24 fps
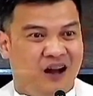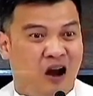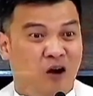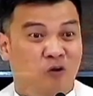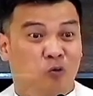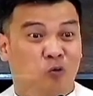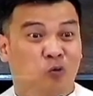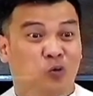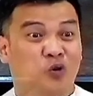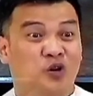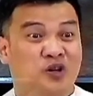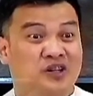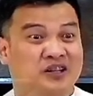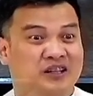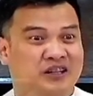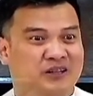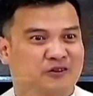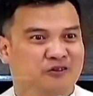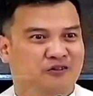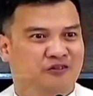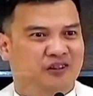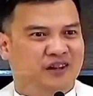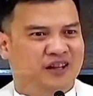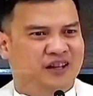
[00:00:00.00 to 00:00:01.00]
A
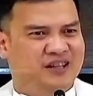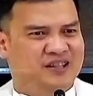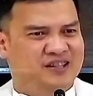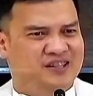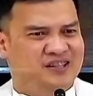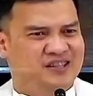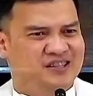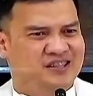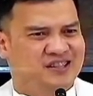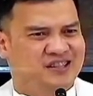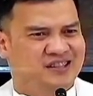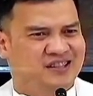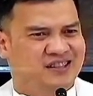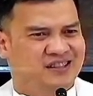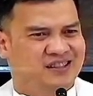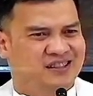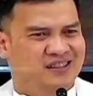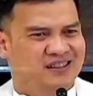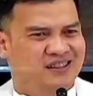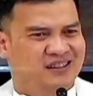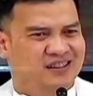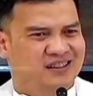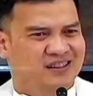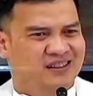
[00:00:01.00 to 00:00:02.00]
wounded flesh.
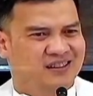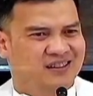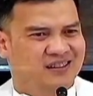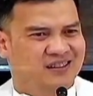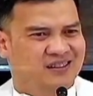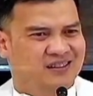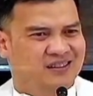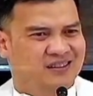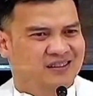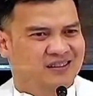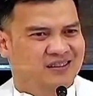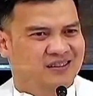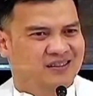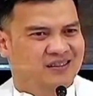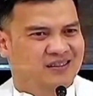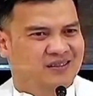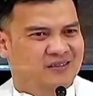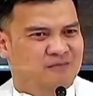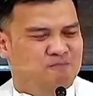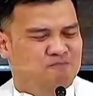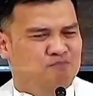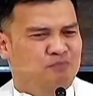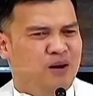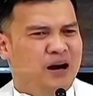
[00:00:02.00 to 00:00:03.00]

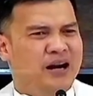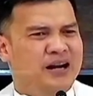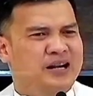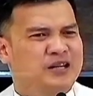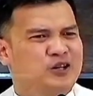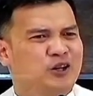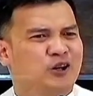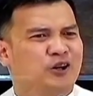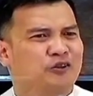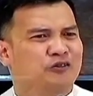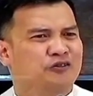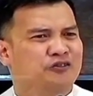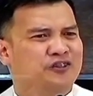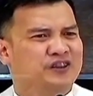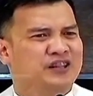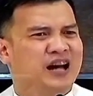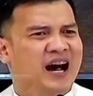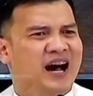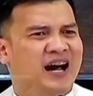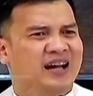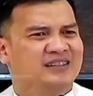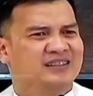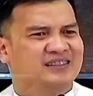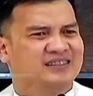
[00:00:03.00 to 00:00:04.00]
Part of
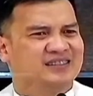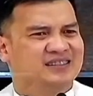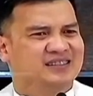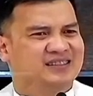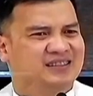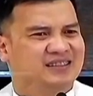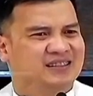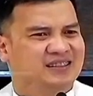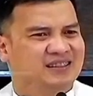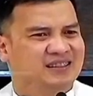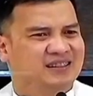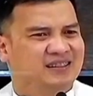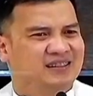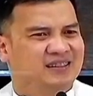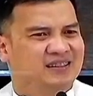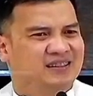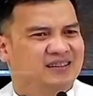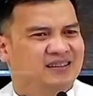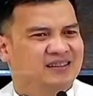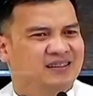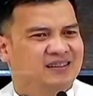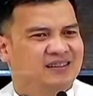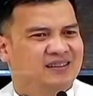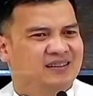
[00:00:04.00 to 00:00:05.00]
that,
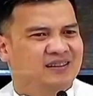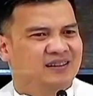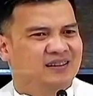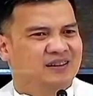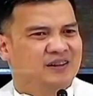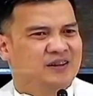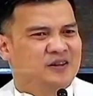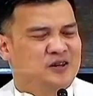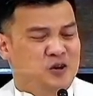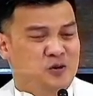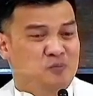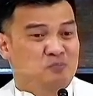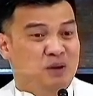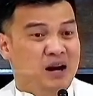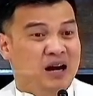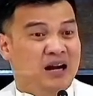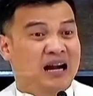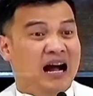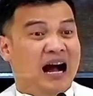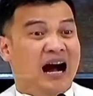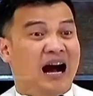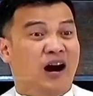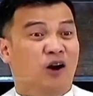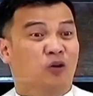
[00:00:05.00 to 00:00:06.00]
yung
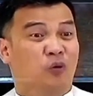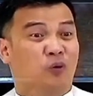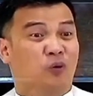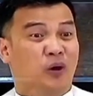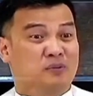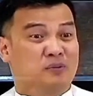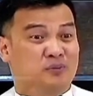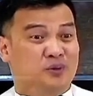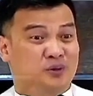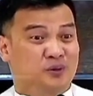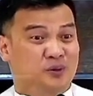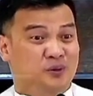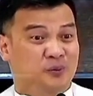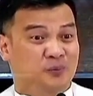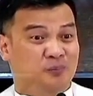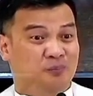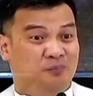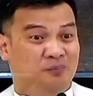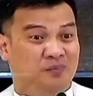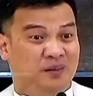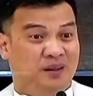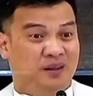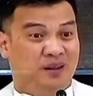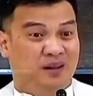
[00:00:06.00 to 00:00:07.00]
mga kaaway mo.
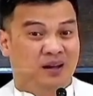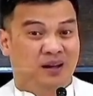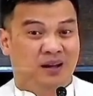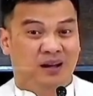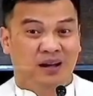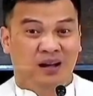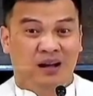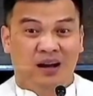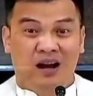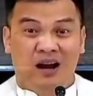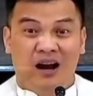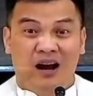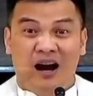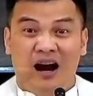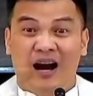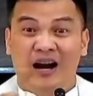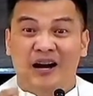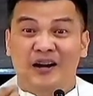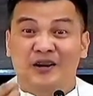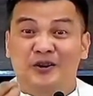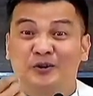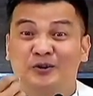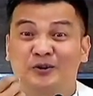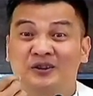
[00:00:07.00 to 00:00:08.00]

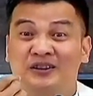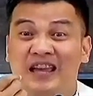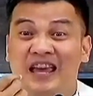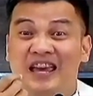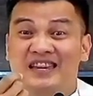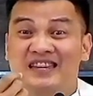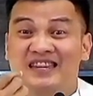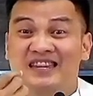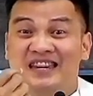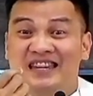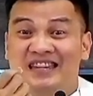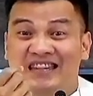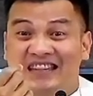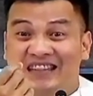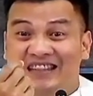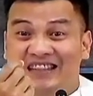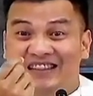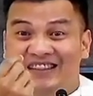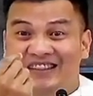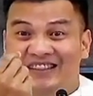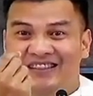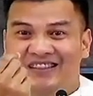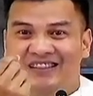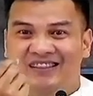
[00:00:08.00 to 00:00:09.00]
Are you taking
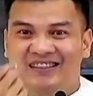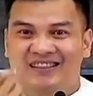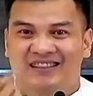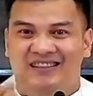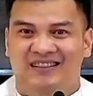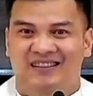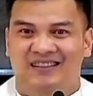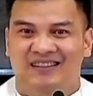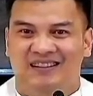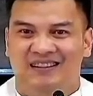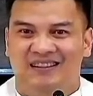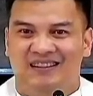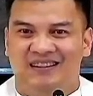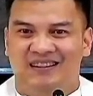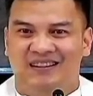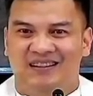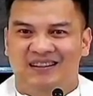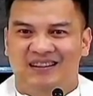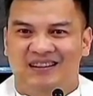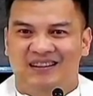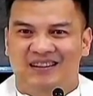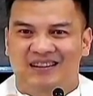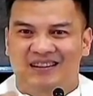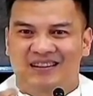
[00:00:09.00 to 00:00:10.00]
it?
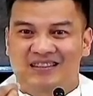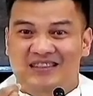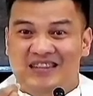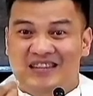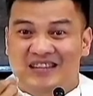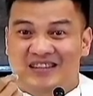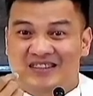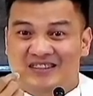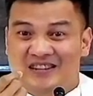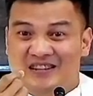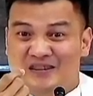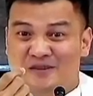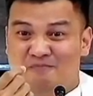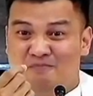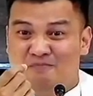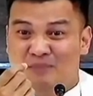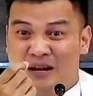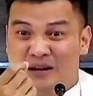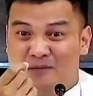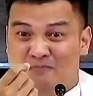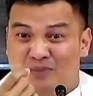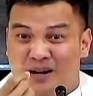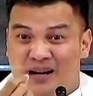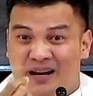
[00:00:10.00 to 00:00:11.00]
This is
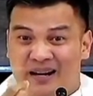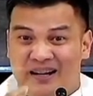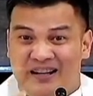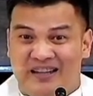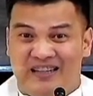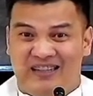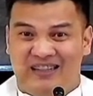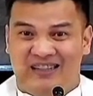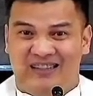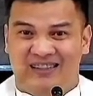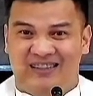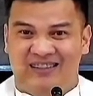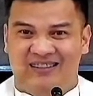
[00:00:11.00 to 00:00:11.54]
my body.